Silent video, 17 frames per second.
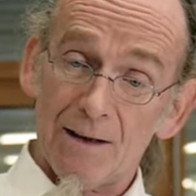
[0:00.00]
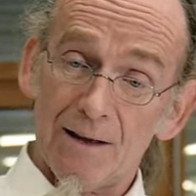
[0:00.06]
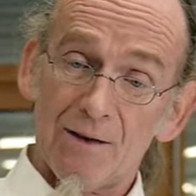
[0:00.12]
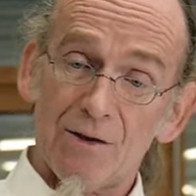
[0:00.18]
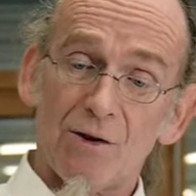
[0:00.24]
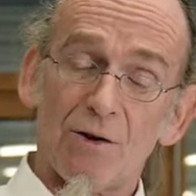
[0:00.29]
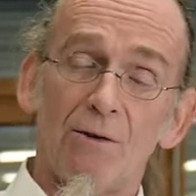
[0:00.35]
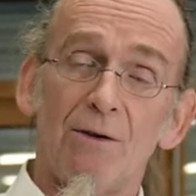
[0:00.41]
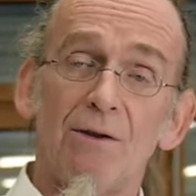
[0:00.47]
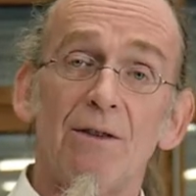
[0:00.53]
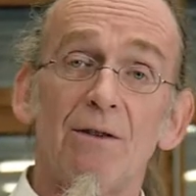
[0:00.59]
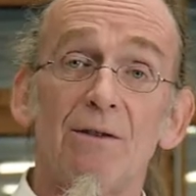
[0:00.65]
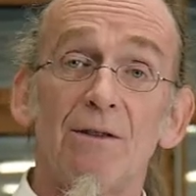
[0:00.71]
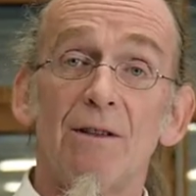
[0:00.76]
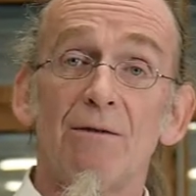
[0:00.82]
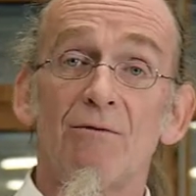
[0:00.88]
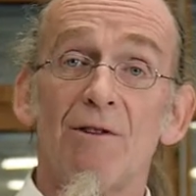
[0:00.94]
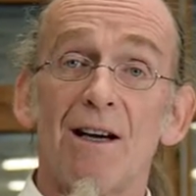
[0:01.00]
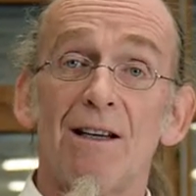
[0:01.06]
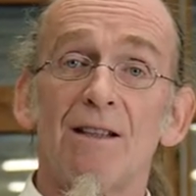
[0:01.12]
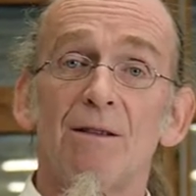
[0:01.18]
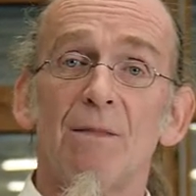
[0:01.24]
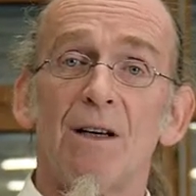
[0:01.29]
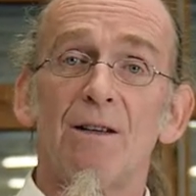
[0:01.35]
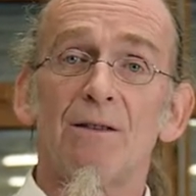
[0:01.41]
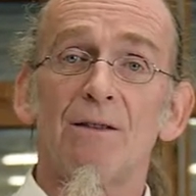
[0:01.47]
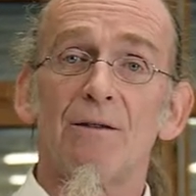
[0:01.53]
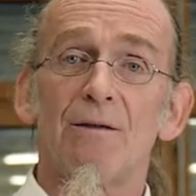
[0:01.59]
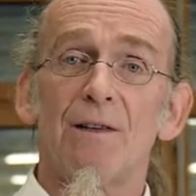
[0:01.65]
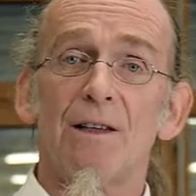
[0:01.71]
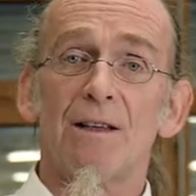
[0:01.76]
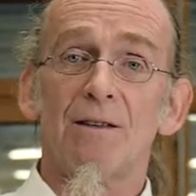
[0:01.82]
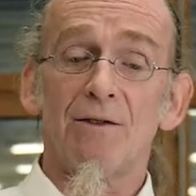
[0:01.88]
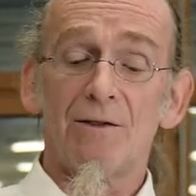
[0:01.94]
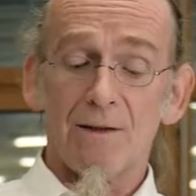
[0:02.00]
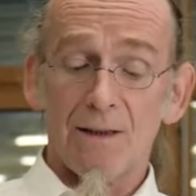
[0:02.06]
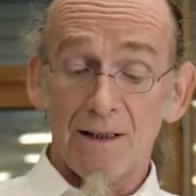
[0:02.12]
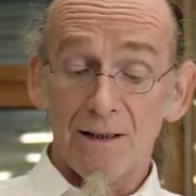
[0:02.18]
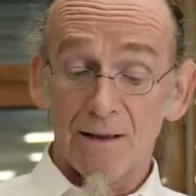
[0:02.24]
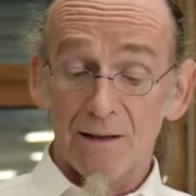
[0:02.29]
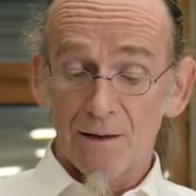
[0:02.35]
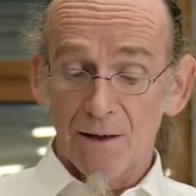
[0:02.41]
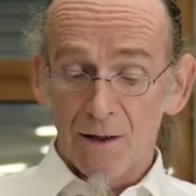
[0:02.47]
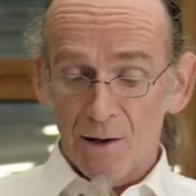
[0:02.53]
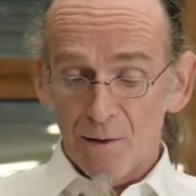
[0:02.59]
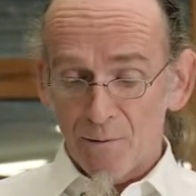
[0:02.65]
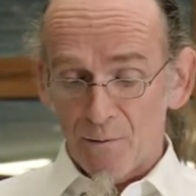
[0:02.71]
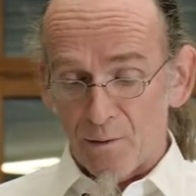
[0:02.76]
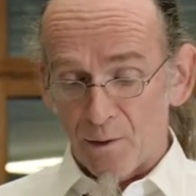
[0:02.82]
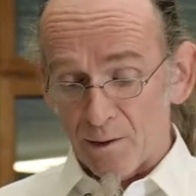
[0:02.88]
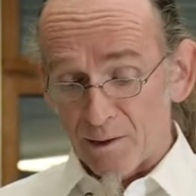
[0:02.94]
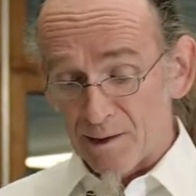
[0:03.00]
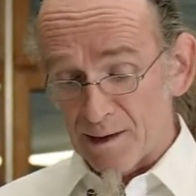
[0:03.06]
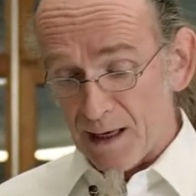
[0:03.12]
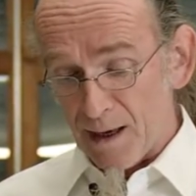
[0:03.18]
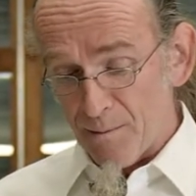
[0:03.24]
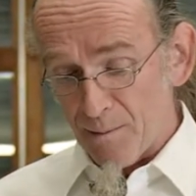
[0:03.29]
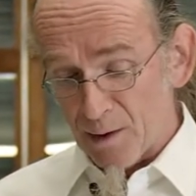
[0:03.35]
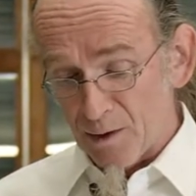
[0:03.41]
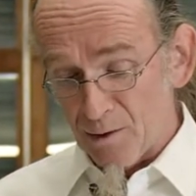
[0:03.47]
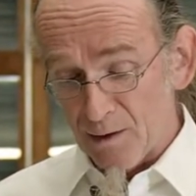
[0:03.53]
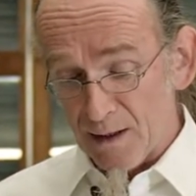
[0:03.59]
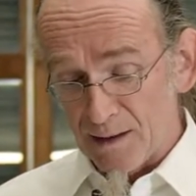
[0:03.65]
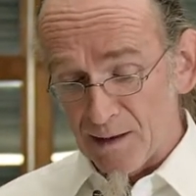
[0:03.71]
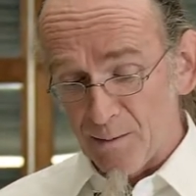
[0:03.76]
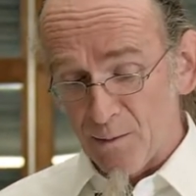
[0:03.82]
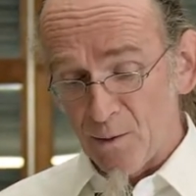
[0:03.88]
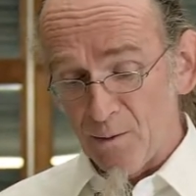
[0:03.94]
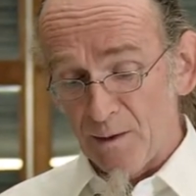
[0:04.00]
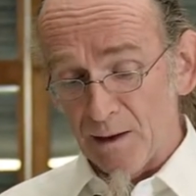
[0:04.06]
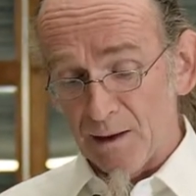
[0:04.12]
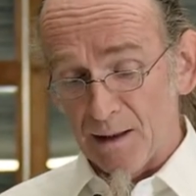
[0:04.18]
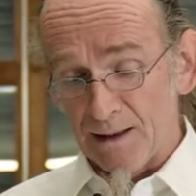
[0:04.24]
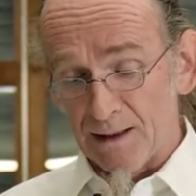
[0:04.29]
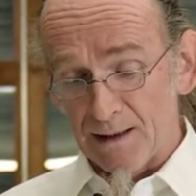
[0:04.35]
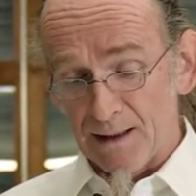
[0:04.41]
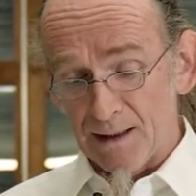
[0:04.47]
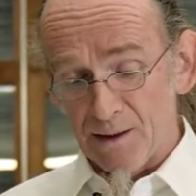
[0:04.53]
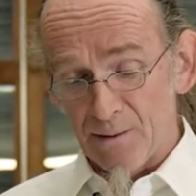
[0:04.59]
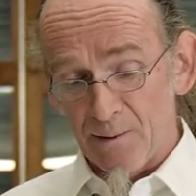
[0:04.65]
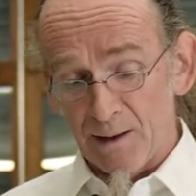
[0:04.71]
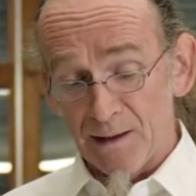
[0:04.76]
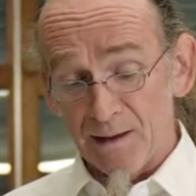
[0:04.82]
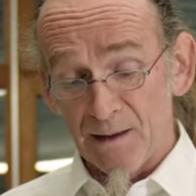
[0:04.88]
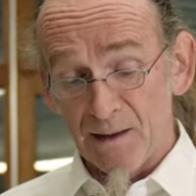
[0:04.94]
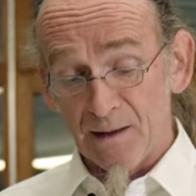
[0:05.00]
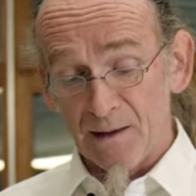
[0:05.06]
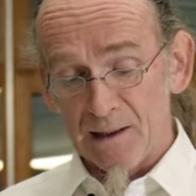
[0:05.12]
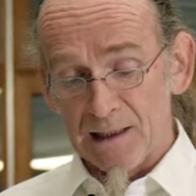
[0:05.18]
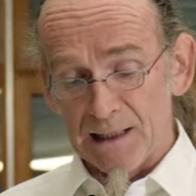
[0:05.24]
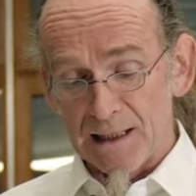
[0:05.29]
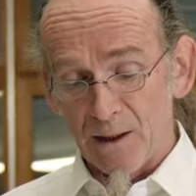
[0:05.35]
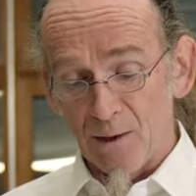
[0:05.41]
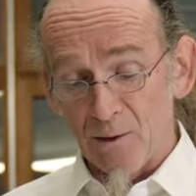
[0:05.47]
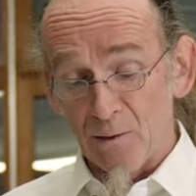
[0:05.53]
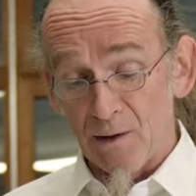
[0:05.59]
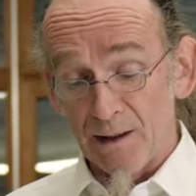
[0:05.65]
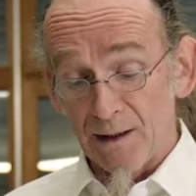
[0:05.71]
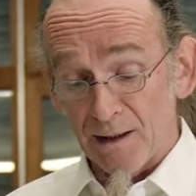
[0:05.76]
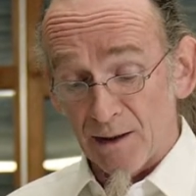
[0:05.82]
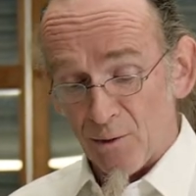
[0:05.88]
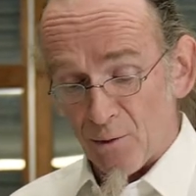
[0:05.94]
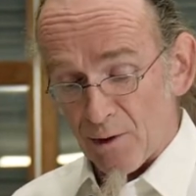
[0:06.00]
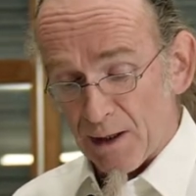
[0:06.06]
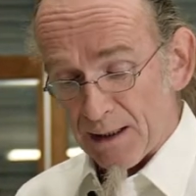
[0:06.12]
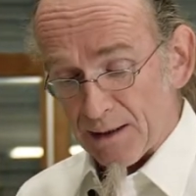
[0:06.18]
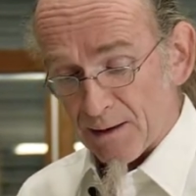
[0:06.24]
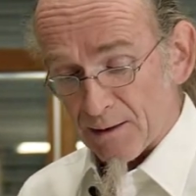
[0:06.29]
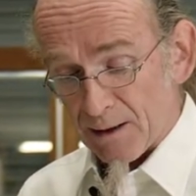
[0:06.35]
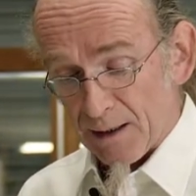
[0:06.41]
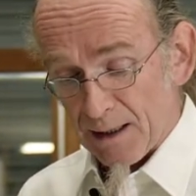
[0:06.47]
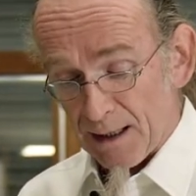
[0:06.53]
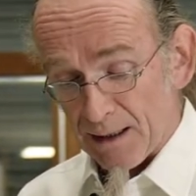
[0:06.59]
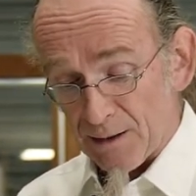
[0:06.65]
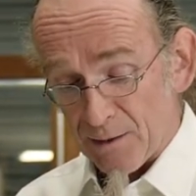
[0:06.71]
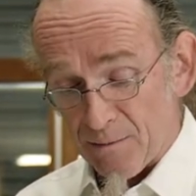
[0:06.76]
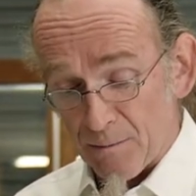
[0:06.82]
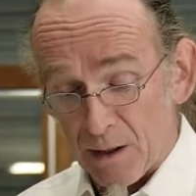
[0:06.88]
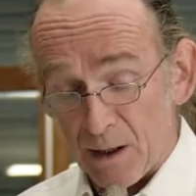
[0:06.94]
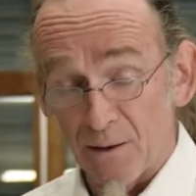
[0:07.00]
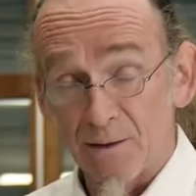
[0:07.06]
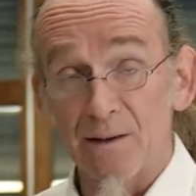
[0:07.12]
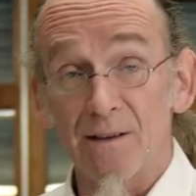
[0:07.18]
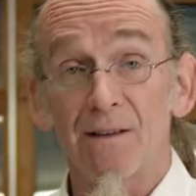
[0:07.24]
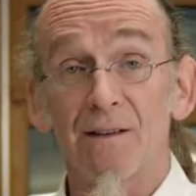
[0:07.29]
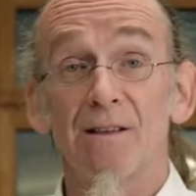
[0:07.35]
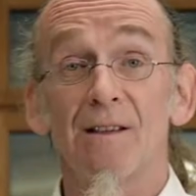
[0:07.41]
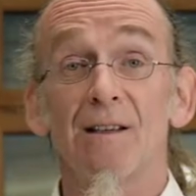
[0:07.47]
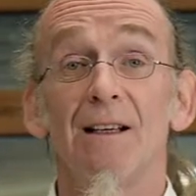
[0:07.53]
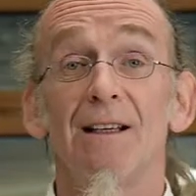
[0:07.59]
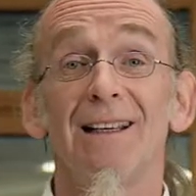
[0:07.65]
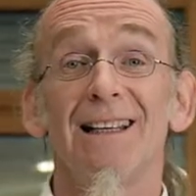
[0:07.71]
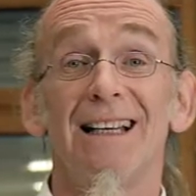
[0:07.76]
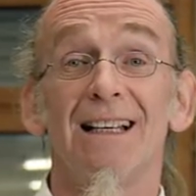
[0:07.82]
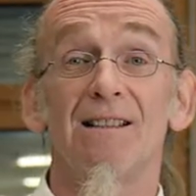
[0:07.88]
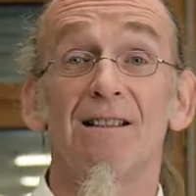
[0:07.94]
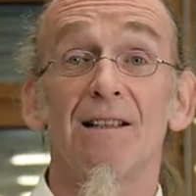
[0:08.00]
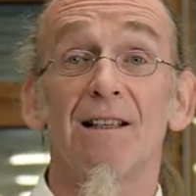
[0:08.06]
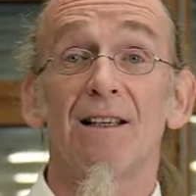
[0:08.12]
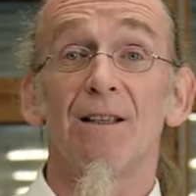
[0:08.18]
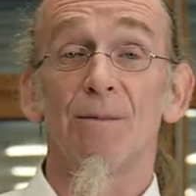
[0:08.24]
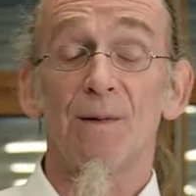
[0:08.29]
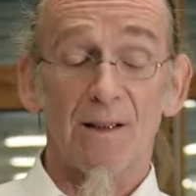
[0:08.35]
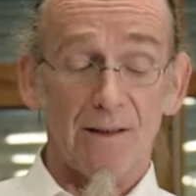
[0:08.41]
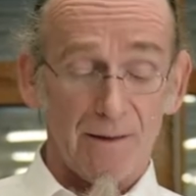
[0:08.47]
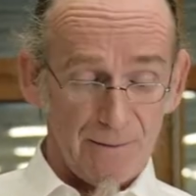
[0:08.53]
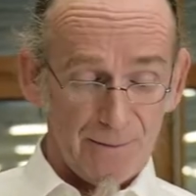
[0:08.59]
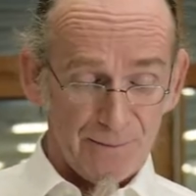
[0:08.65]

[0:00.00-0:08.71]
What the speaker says: is showing you the right amount of air you need for a sand picture that's moving like this one, slowly creating the kind of mountains, landscapes.